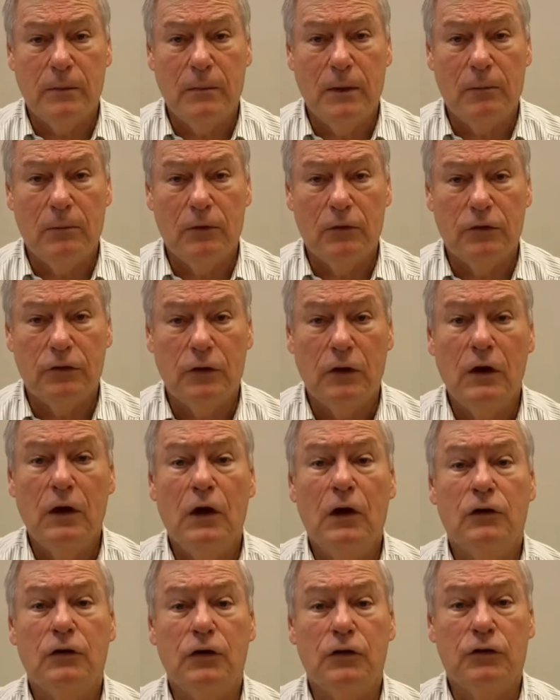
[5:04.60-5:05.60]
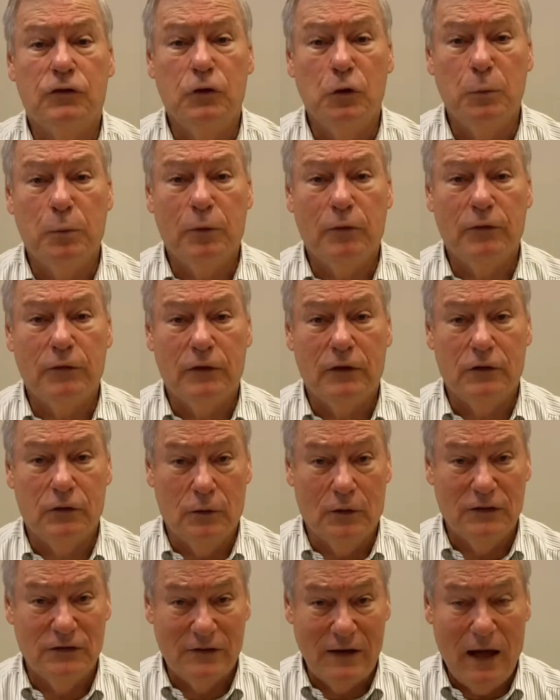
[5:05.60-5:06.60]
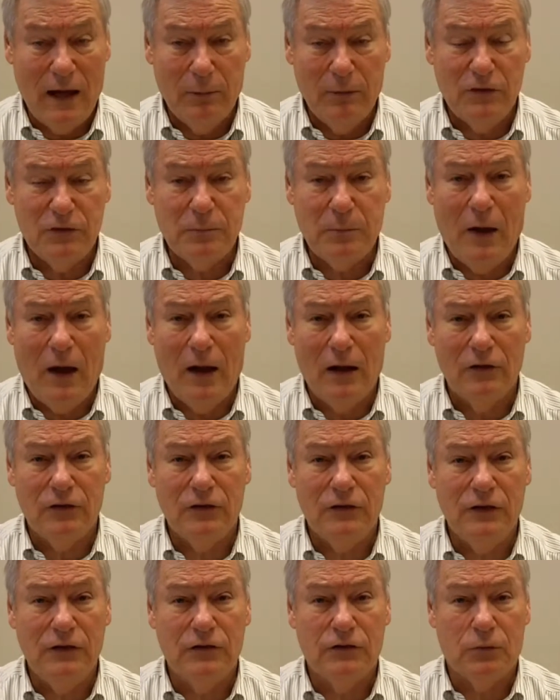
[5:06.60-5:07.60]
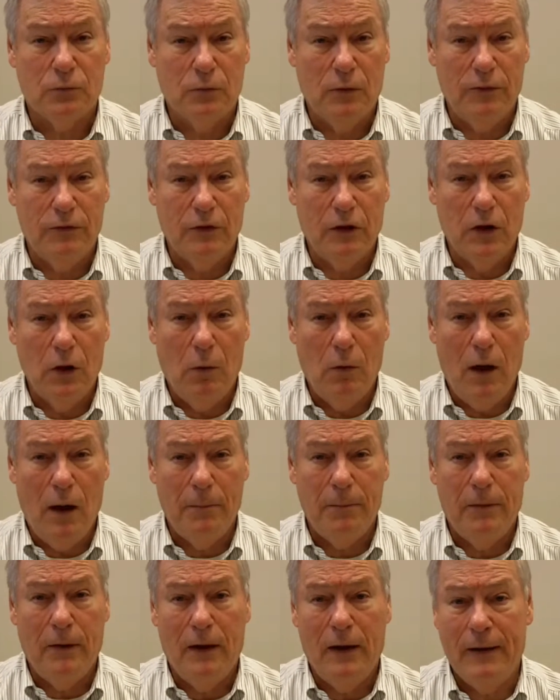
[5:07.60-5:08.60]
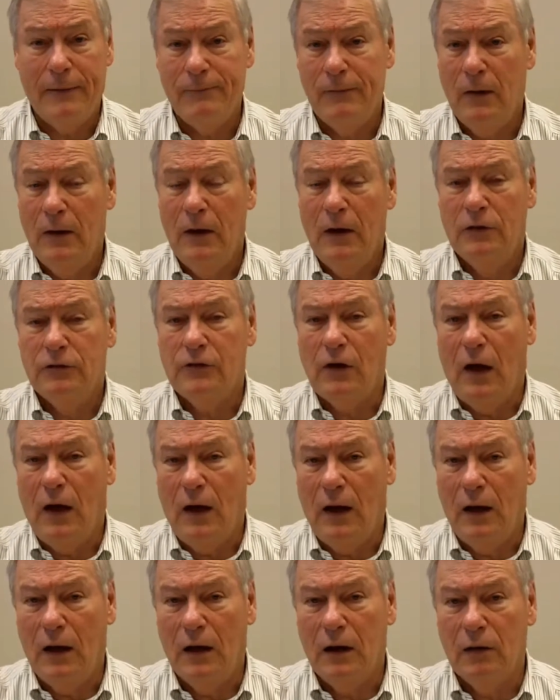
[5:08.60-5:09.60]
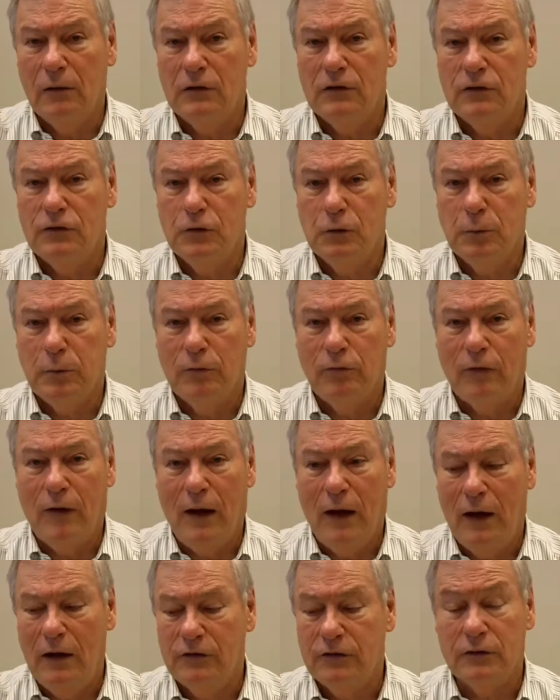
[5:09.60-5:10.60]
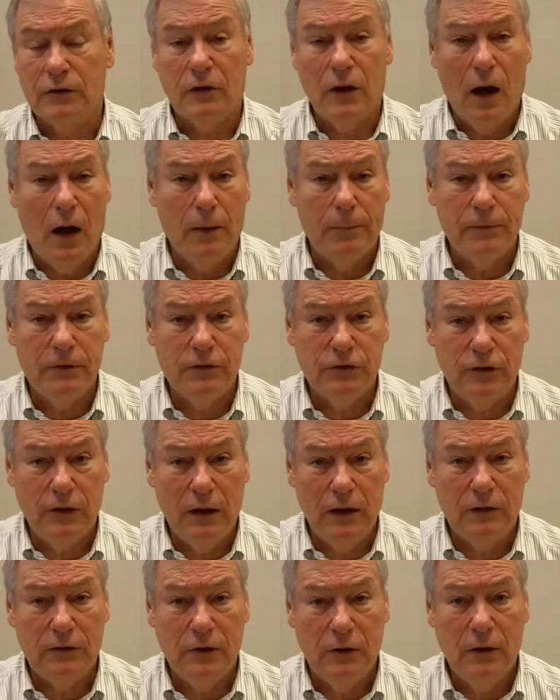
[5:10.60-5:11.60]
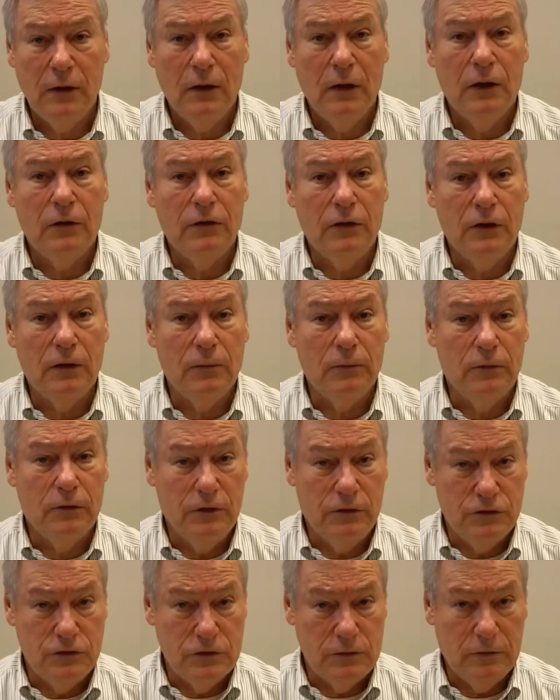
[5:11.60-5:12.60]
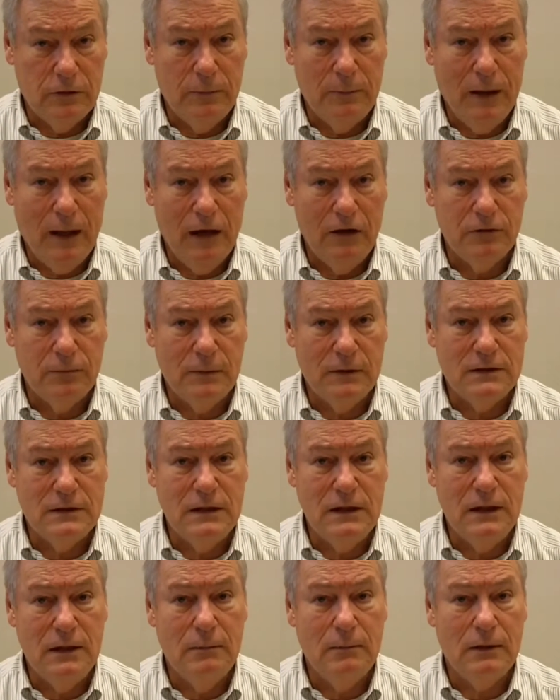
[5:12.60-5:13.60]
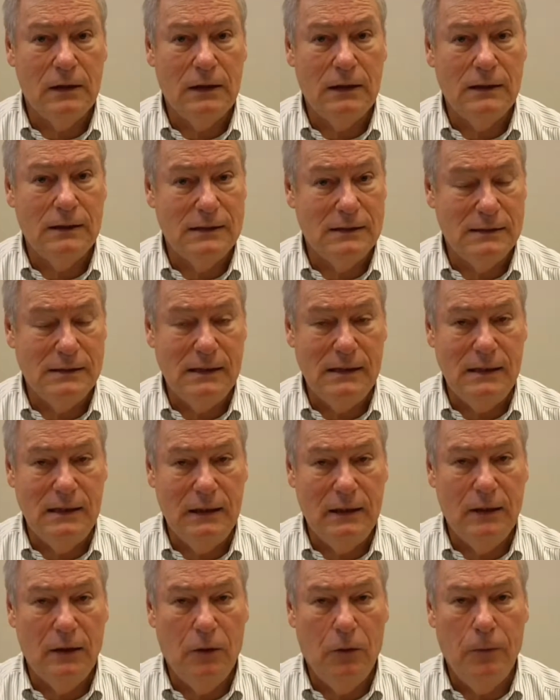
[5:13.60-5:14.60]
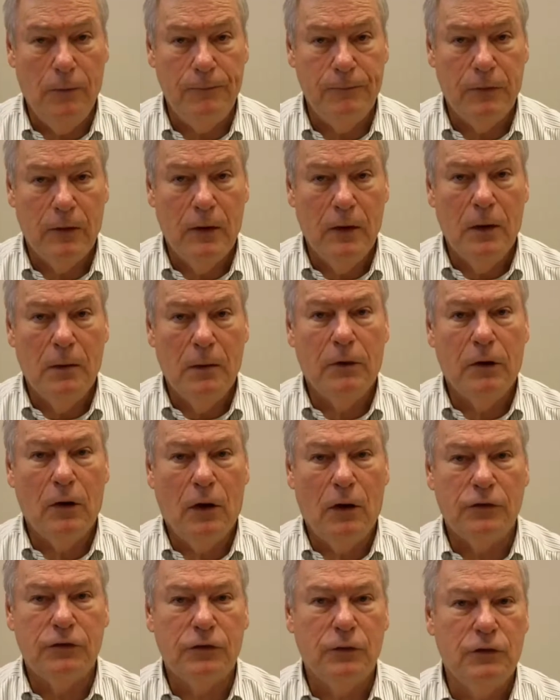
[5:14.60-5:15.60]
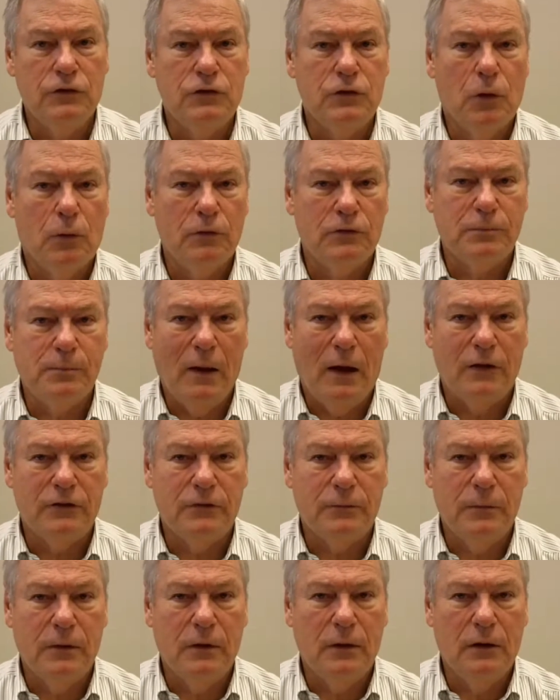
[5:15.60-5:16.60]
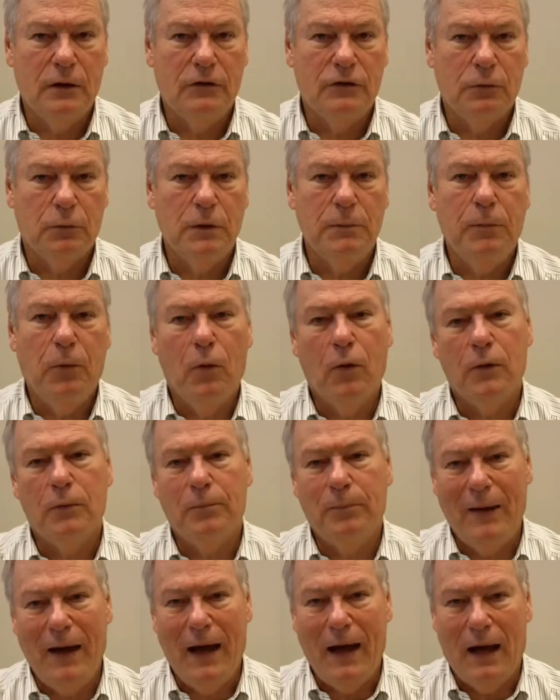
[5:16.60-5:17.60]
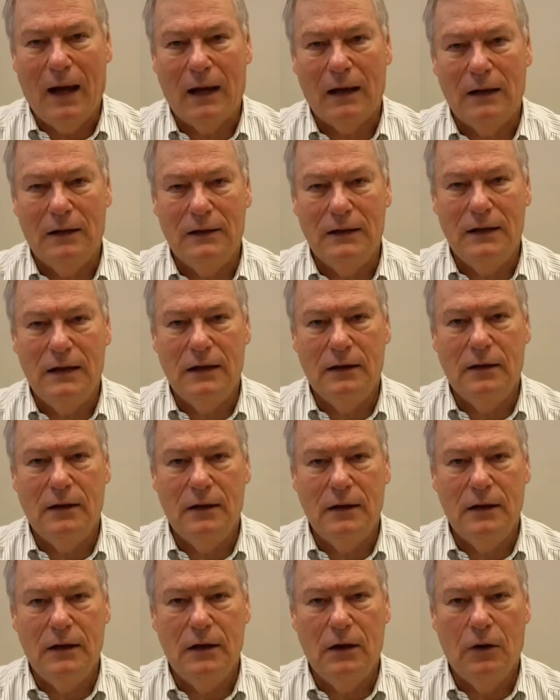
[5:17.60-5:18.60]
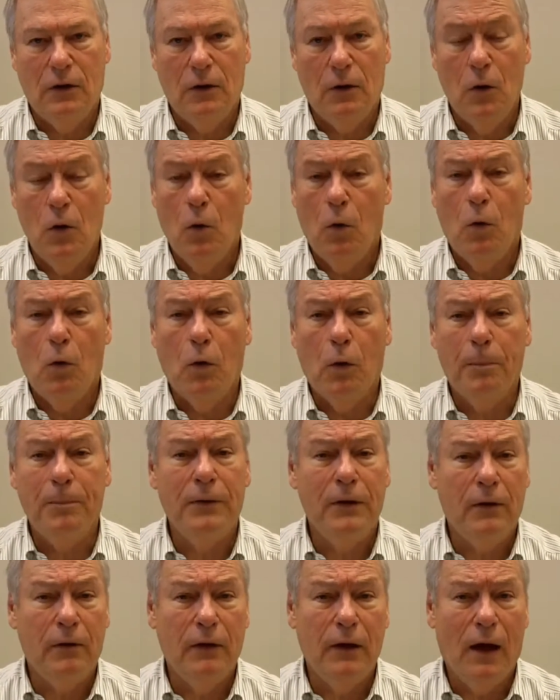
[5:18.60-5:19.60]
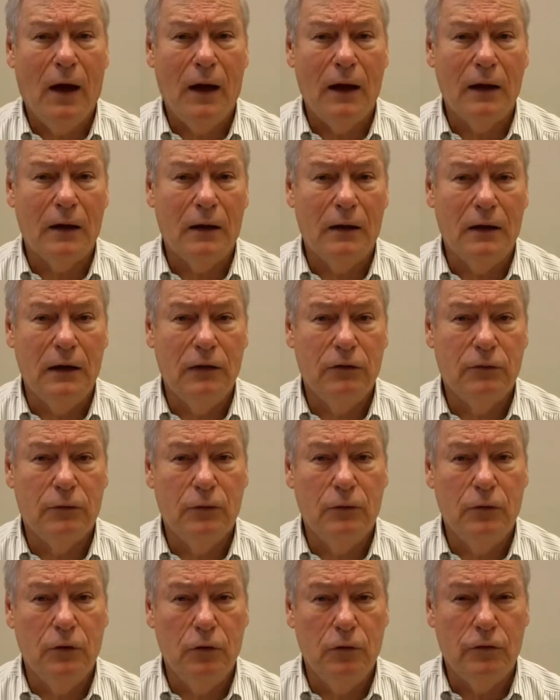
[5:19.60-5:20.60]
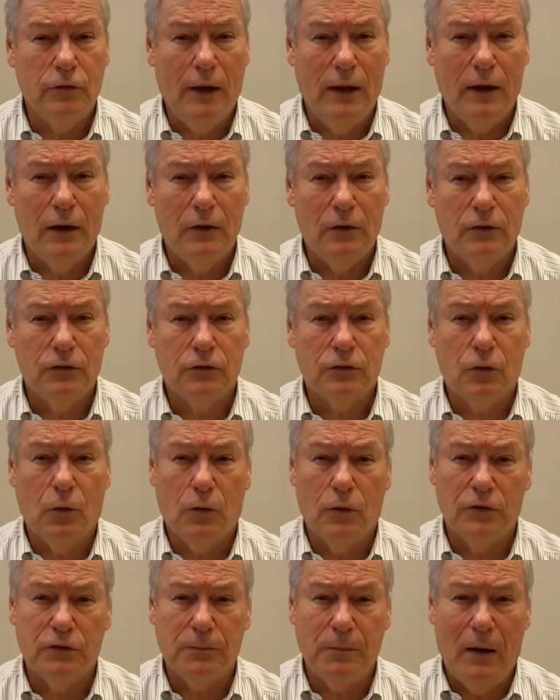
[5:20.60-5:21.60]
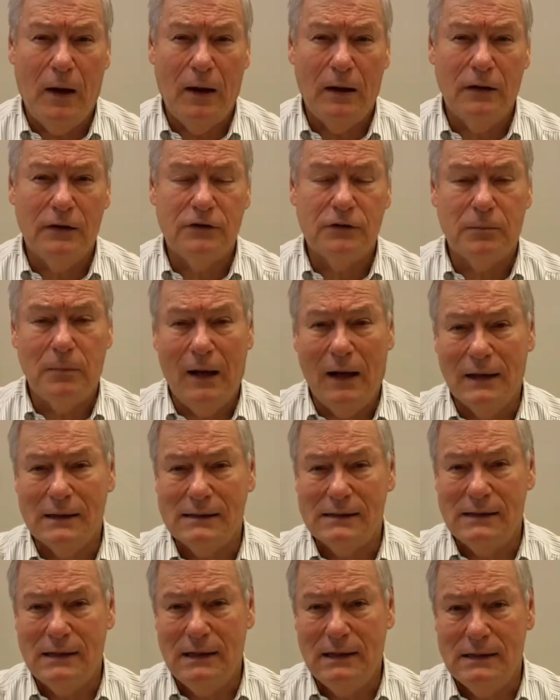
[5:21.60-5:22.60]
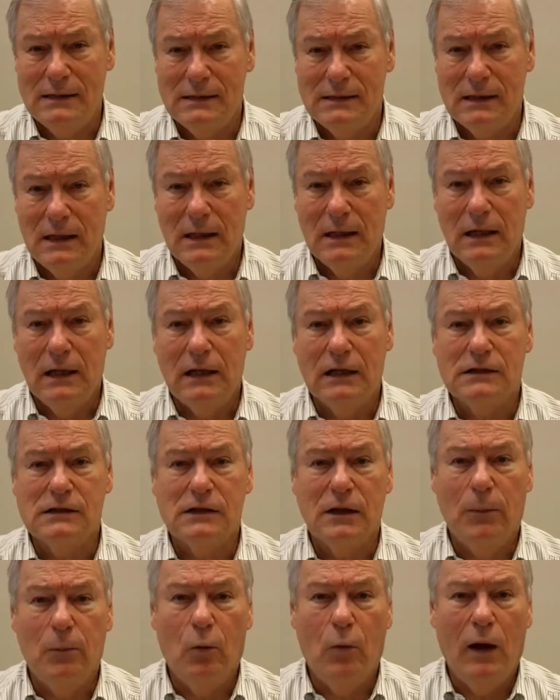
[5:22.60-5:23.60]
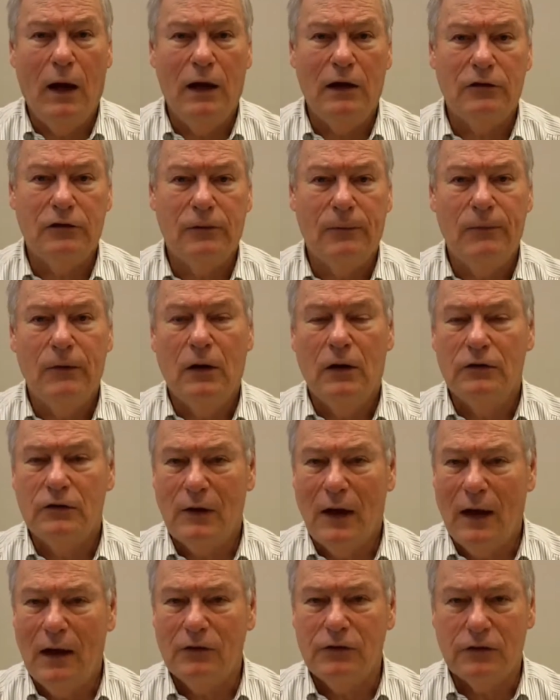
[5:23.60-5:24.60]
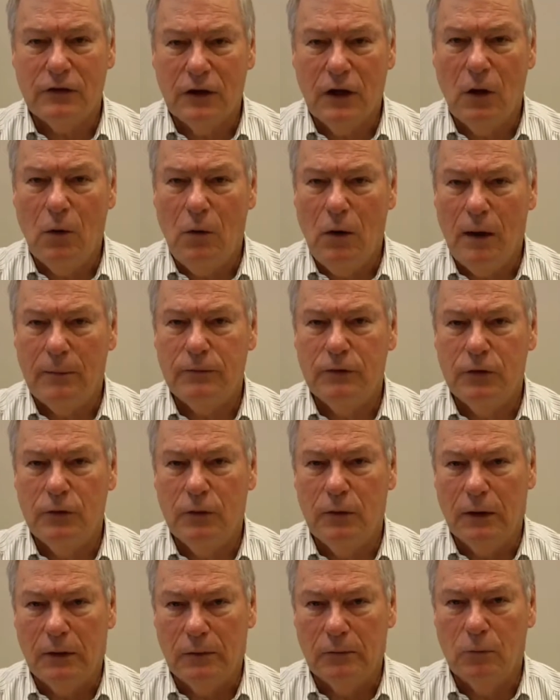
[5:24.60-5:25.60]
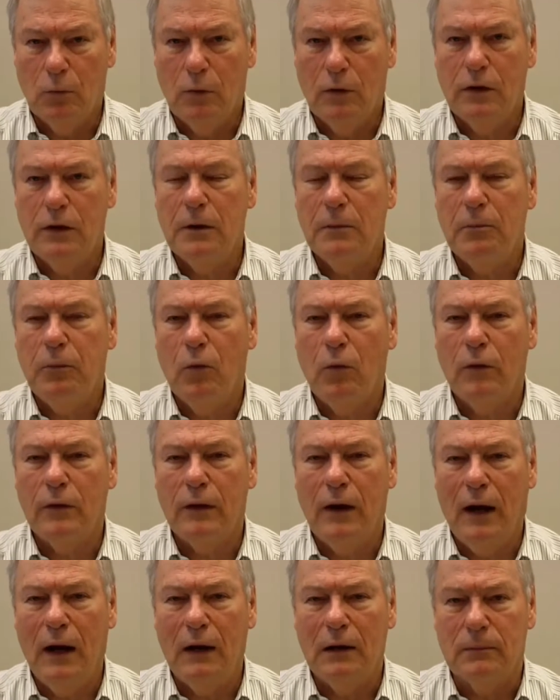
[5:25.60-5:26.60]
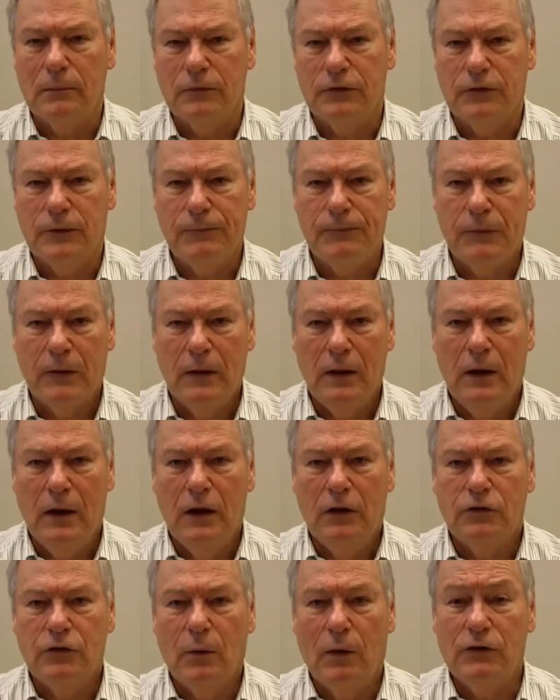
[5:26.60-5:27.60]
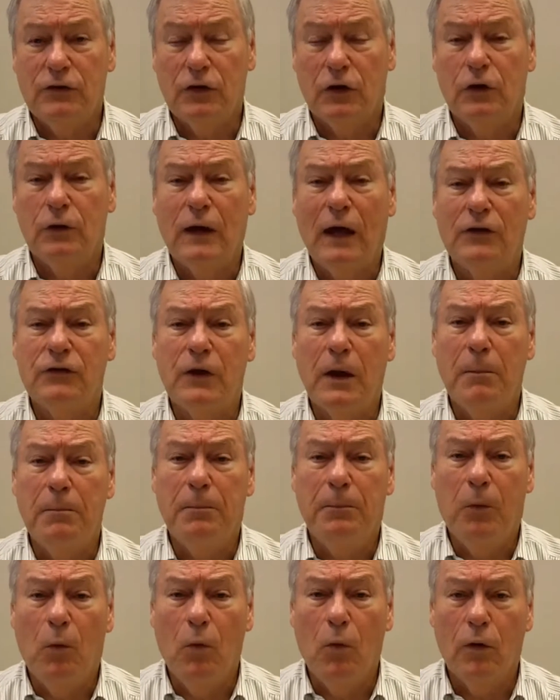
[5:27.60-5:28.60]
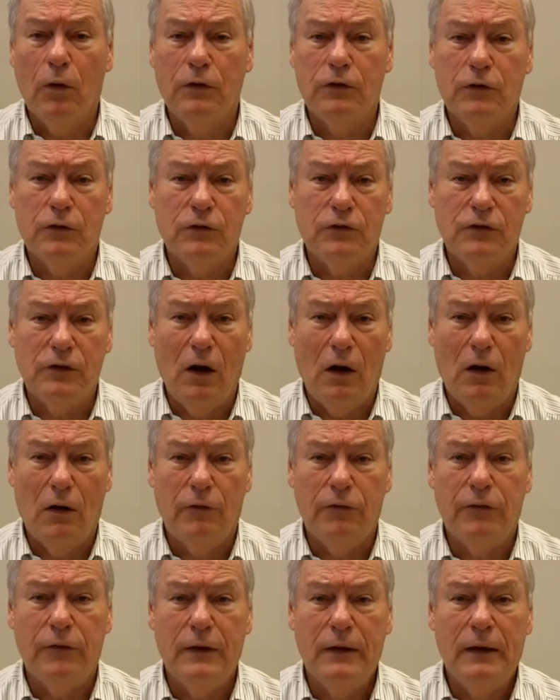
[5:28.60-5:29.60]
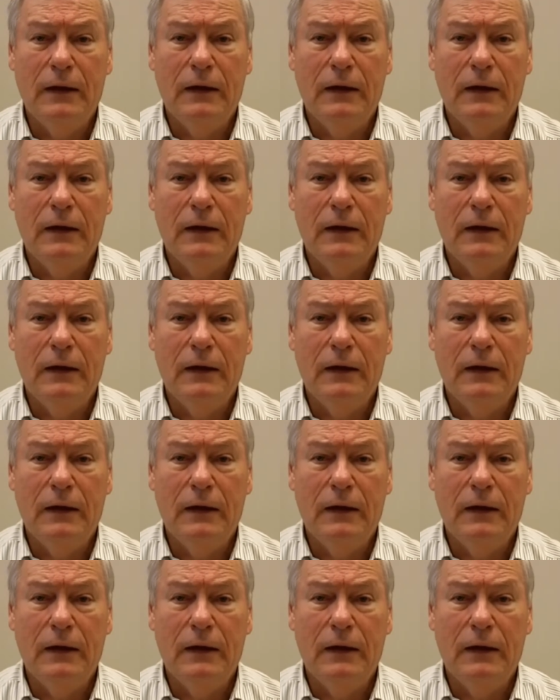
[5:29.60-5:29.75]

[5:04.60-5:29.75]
from the members, to establish policies to run the co-op by, to hire and supervise and compensate the management team and the CEO, but also it's your responsibility to report back at the end of the year or periodically through newsletters, correspondence, magazines in some ways. So how's the co-op doing? What are the important items? So as a board yourself,